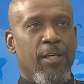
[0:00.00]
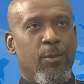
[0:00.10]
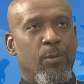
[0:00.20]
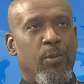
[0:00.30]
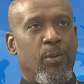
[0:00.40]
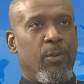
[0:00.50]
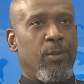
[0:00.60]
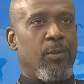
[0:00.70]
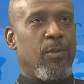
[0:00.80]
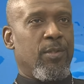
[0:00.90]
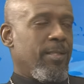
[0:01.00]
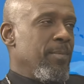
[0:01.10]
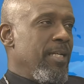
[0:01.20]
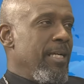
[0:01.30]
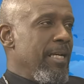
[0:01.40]
you know, or
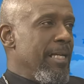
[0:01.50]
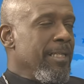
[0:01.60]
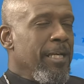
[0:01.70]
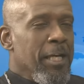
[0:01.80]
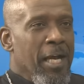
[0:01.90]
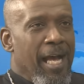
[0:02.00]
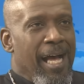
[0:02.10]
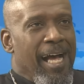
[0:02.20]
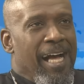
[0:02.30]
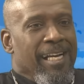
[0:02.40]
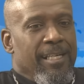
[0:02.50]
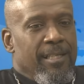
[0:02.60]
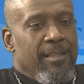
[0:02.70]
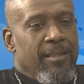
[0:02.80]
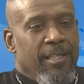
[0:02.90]
something like that.
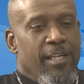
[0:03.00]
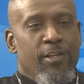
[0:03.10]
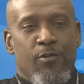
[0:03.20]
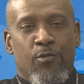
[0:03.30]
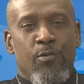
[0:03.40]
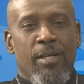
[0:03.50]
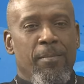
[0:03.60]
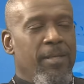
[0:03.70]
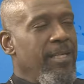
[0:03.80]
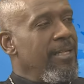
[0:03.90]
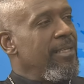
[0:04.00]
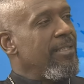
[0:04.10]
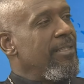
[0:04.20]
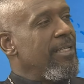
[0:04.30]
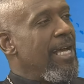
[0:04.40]
And he drew
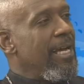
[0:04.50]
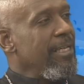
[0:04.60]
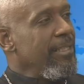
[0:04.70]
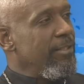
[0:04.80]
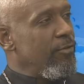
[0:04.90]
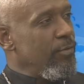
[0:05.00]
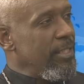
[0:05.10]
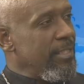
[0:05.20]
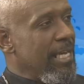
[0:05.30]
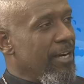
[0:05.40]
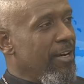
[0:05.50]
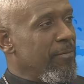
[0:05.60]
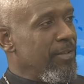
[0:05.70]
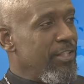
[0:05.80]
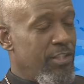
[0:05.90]
this
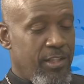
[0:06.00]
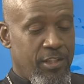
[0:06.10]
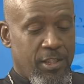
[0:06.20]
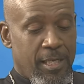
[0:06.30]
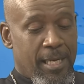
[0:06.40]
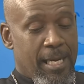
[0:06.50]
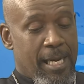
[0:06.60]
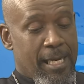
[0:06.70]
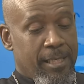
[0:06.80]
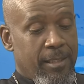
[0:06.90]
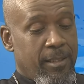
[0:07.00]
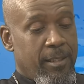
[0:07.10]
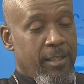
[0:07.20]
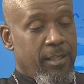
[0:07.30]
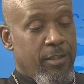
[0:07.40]
diagram of the church, and
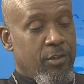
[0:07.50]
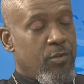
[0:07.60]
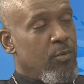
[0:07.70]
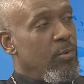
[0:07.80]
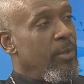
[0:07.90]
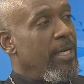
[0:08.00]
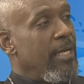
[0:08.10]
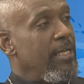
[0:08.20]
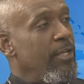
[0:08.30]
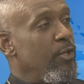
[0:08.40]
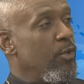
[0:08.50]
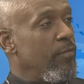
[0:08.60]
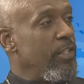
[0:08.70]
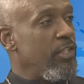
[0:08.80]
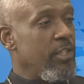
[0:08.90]
he showed where at the
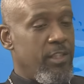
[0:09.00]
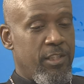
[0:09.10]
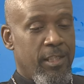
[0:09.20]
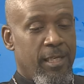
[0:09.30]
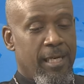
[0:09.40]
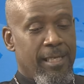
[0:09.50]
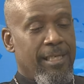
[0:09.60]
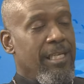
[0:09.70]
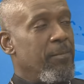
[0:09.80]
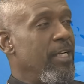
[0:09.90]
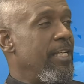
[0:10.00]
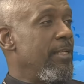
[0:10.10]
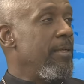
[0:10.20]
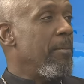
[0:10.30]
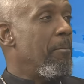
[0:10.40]
door of the church, and he labeled it